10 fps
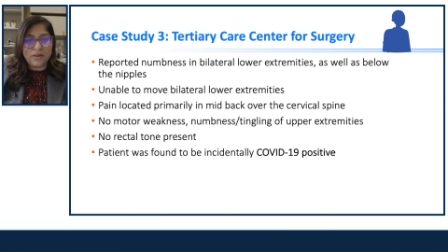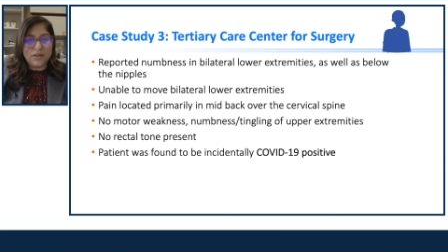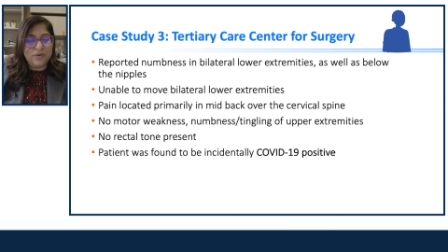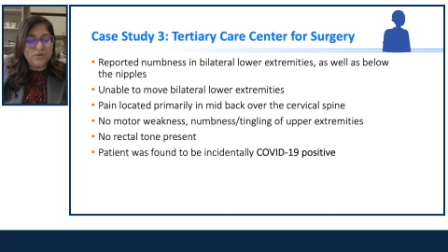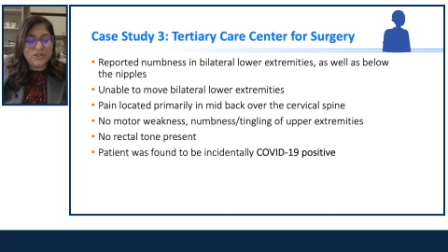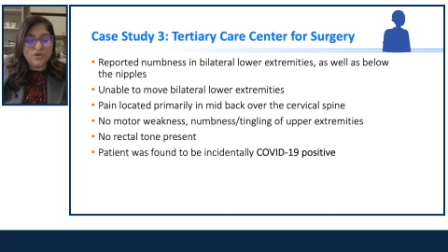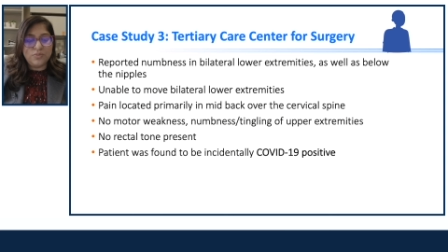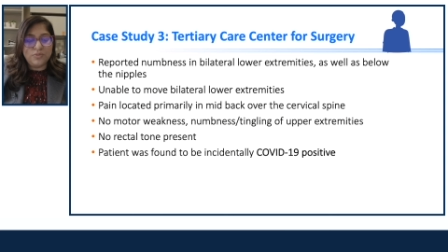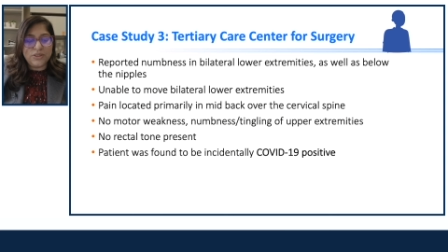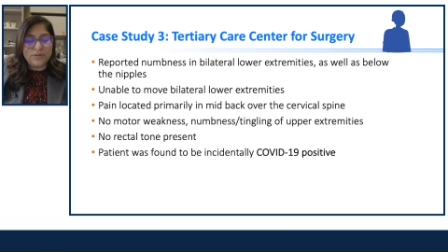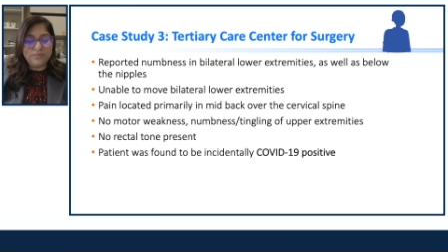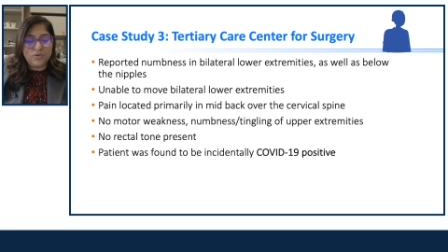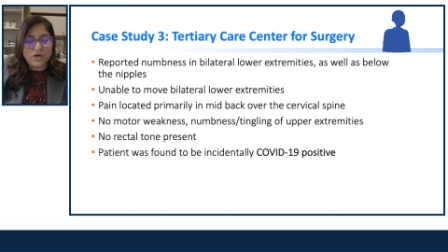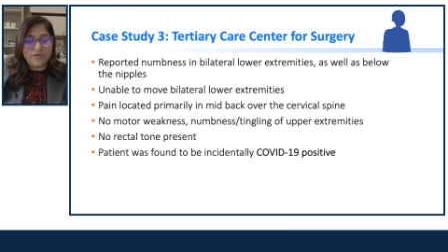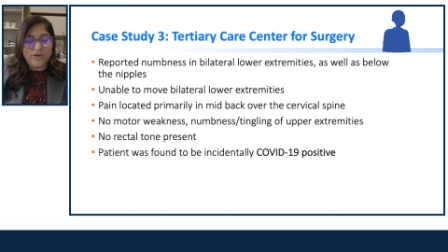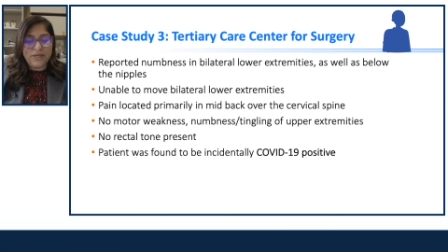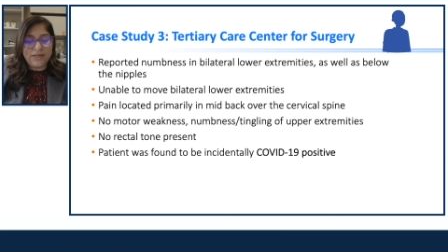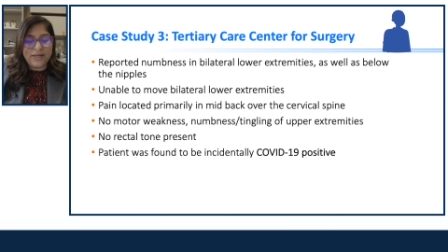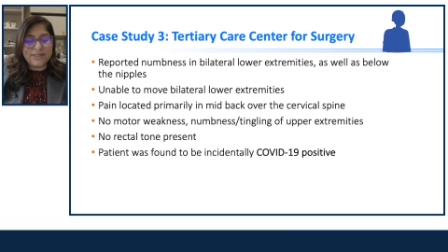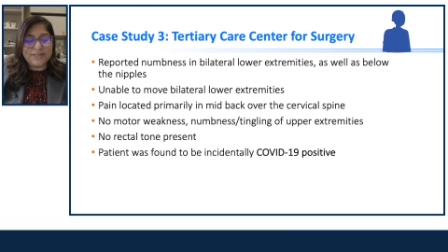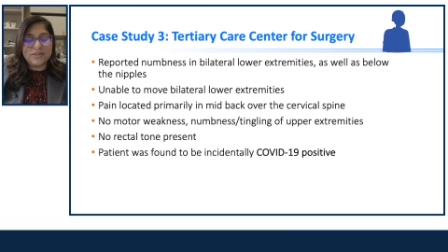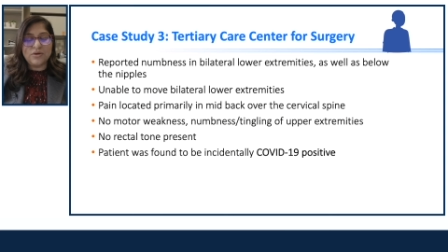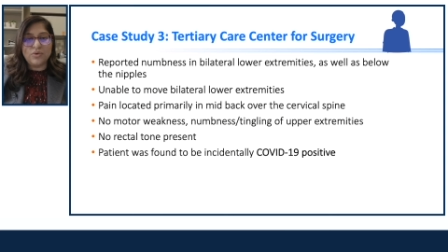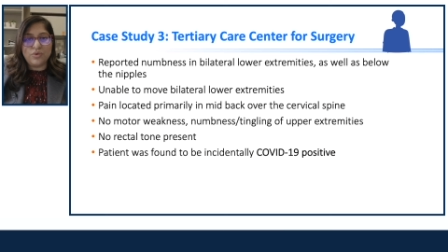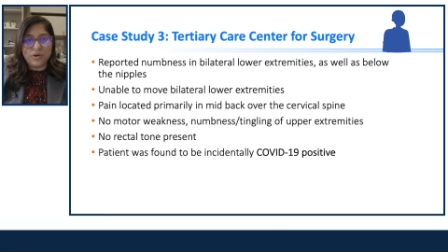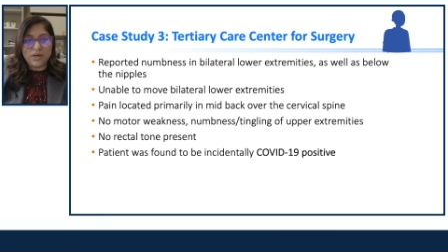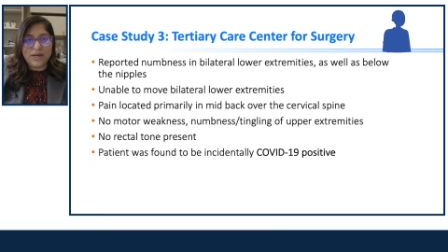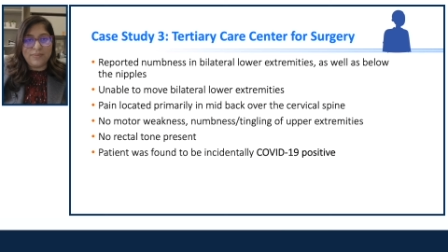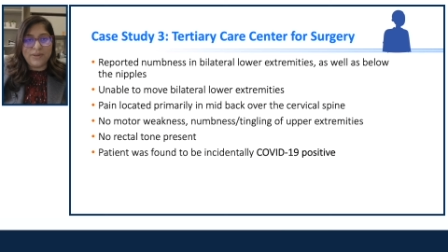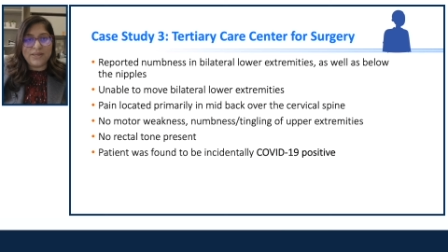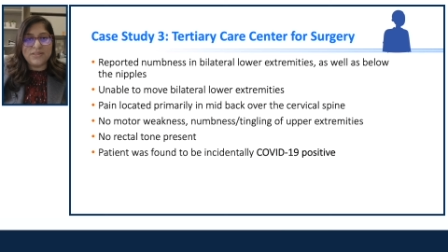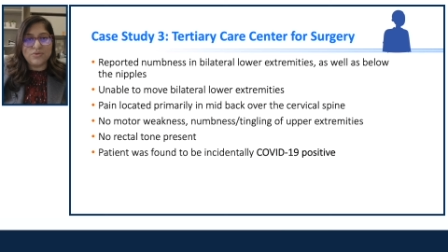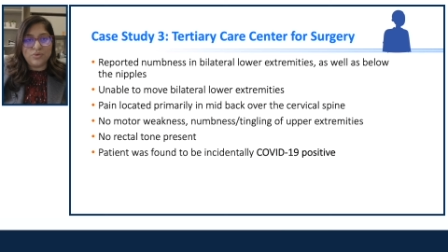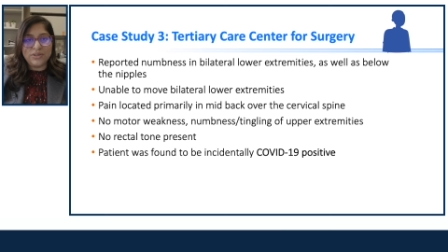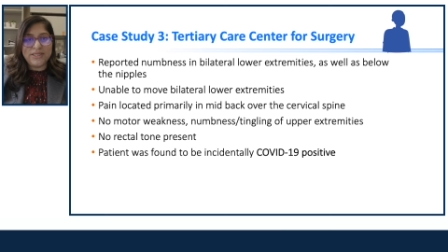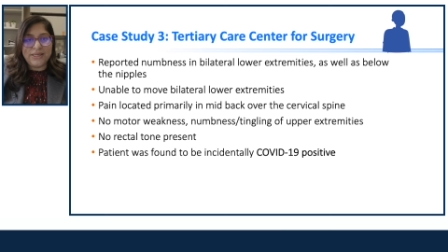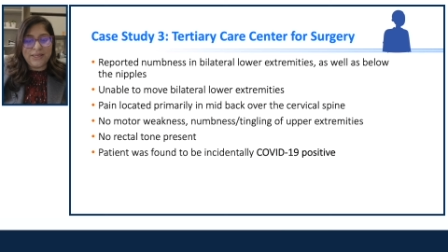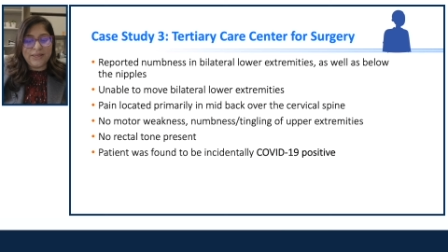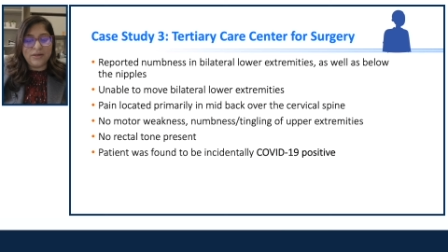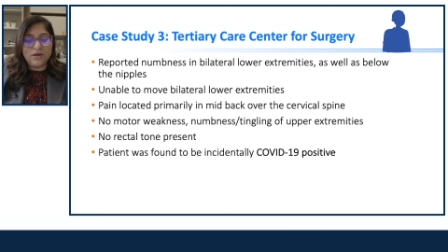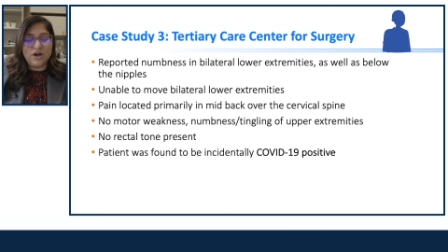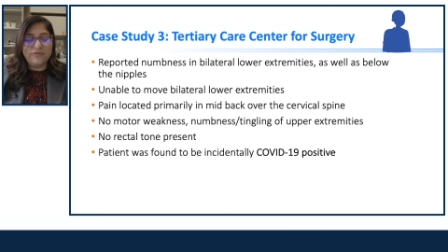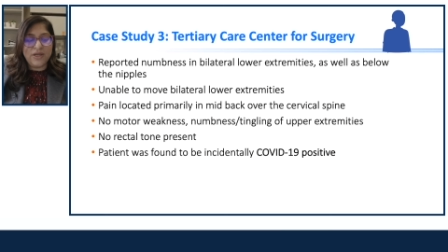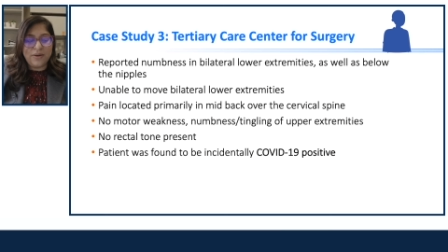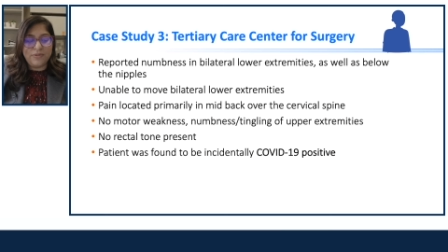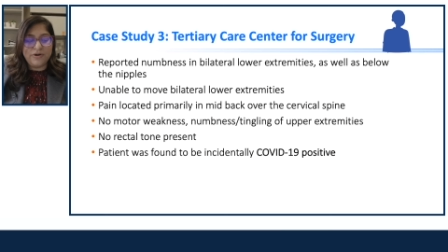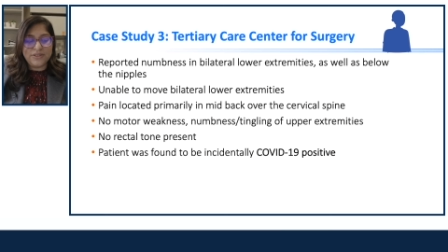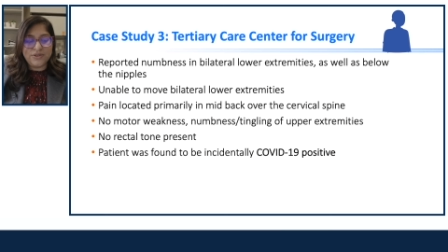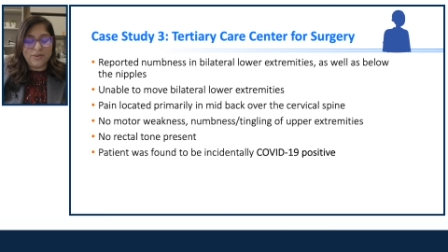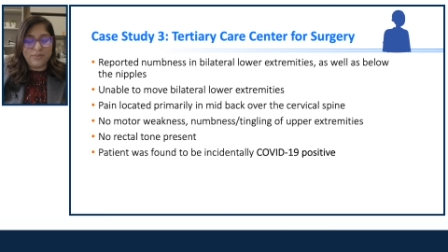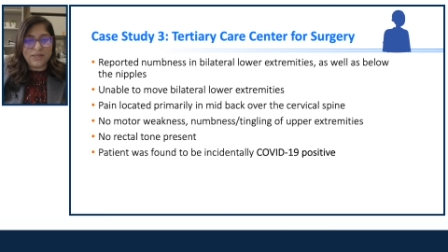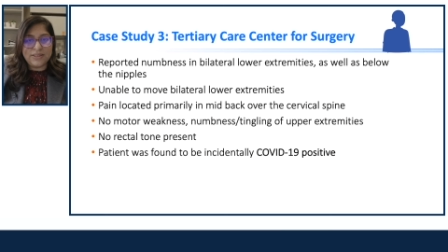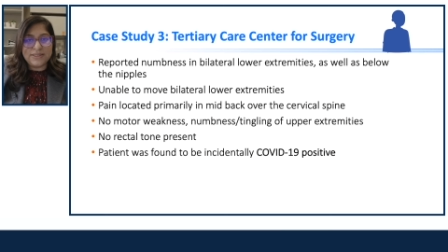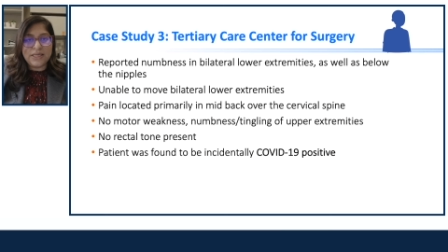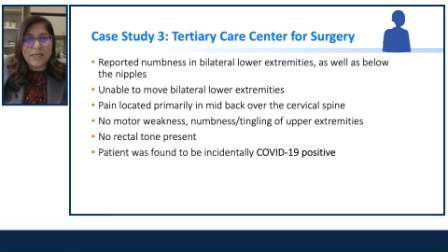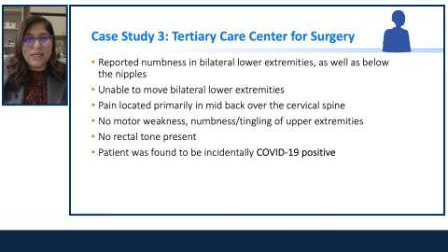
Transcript: There was no motor weakness or numbness or tingling of the upper extremities,